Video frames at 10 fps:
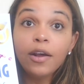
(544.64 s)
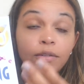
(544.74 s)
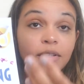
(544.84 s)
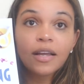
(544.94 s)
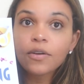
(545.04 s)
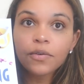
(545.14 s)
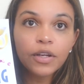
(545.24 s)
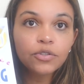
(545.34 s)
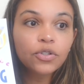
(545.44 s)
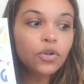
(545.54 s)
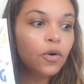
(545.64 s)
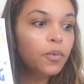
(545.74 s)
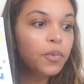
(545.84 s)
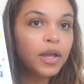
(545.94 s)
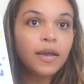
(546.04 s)
to decorate your
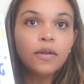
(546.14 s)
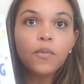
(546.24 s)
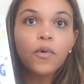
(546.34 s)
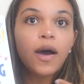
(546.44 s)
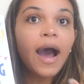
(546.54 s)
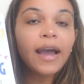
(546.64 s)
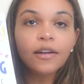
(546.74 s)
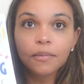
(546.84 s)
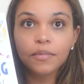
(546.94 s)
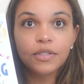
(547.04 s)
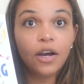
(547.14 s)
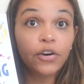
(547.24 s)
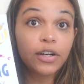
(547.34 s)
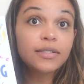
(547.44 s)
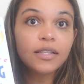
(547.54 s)
soap and what items
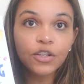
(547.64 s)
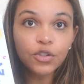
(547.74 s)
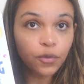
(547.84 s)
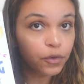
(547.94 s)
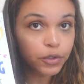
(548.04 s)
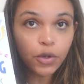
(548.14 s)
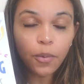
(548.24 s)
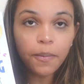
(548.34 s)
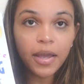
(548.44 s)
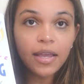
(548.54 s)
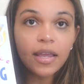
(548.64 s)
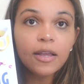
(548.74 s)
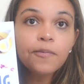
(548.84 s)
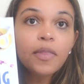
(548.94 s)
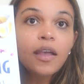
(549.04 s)
are essential for soap
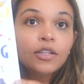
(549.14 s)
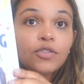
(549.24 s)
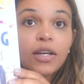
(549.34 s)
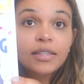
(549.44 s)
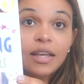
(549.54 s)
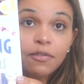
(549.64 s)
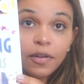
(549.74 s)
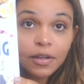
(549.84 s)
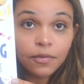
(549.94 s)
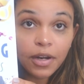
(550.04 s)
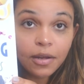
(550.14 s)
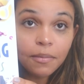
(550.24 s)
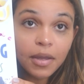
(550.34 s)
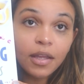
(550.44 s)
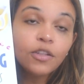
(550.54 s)
making. So I definitely
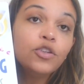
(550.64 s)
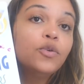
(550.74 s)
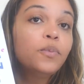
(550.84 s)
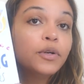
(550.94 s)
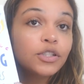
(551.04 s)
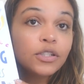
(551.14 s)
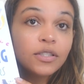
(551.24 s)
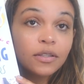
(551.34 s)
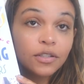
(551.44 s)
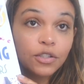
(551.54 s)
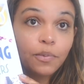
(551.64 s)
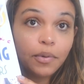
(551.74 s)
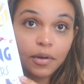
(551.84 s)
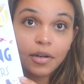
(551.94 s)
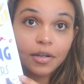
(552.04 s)
recommend you purchasing this
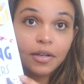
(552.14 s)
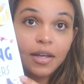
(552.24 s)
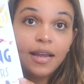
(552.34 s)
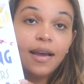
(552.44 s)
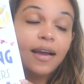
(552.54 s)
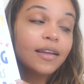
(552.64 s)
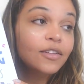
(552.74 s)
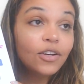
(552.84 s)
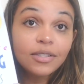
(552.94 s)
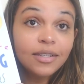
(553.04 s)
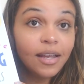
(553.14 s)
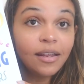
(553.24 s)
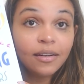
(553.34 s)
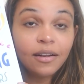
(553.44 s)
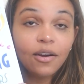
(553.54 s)
book. I cannot say
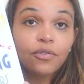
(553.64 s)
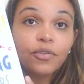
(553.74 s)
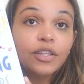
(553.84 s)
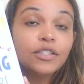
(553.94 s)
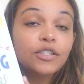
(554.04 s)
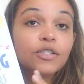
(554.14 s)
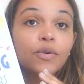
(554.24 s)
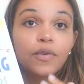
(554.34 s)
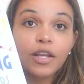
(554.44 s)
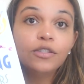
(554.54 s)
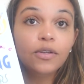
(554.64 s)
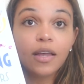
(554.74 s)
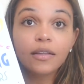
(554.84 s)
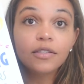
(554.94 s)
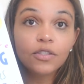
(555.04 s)
it enough. This is great to
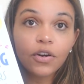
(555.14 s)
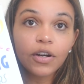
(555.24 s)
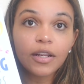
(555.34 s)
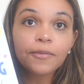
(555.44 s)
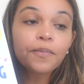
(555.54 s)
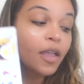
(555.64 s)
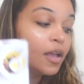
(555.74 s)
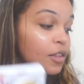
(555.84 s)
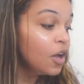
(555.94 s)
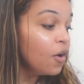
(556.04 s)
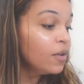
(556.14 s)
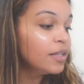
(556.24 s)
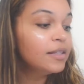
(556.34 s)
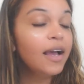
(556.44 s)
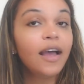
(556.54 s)
get started. Not
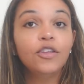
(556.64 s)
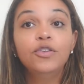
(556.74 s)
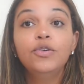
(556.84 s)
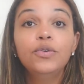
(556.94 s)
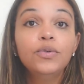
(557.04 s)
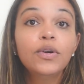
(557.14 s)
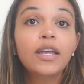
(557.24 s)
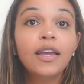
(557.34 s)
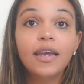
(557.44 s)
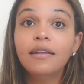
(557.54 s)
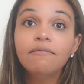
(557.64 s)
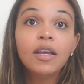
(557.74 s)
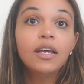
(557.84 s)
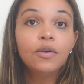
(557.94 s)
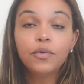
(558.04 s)
only that, you can
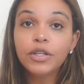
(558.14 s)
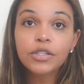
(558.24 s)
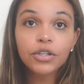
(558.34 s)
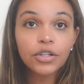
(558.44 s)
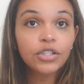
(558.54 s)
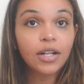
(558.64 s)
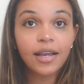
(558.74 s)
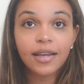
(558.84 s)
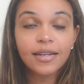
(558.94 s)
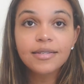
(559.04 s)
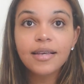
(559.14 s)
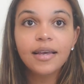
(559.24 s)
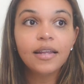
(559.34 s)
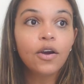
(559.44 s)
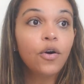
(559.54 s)
research, like I
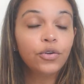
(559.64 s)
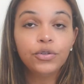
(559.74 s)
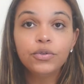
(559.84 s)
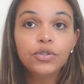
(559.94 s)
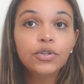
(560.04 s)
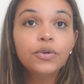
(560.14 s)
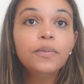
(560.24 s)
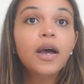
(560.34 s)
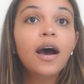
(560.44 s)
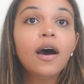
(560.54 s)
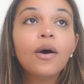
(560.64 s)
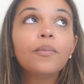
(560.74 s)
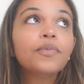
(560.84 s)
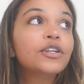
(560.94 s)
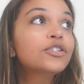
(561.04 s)
said, on YouTube.
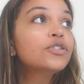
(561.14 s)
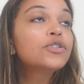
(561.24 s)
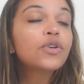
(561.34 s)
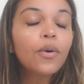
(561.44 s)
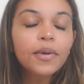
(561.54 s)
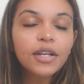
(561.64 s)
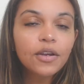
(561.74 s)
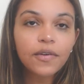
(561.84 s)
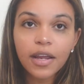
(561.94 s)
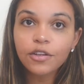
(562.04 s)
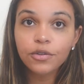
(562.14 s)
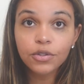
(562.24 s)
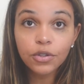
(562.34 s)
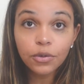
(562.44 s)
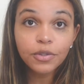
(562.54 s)
There's so many great
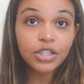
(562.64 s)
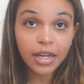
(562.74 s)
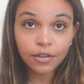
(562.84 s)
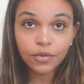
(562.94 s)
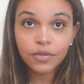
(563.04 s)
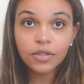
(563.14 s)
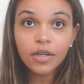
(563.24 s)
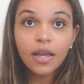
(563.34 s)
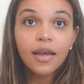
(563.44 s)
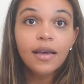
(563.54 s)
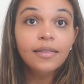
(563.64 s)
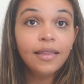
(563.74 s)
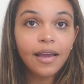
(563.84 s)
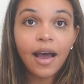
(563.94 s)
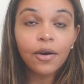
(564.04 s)
YouTube channels
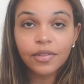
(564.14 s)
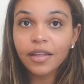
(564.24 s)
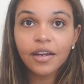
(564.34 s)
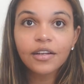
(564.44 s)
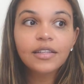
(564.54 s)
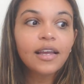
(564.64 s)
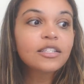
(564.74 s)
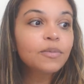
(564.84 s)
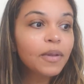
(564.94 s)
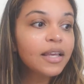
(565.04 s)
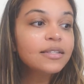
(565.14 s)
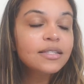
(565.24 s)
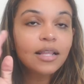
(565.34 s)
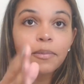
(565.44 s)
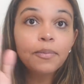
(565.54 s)
out there that explain
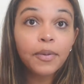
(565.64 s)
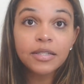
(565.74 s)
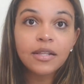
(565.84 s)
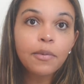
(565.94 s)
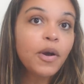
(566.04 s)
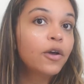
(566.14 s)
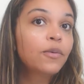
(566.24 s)
step by step how to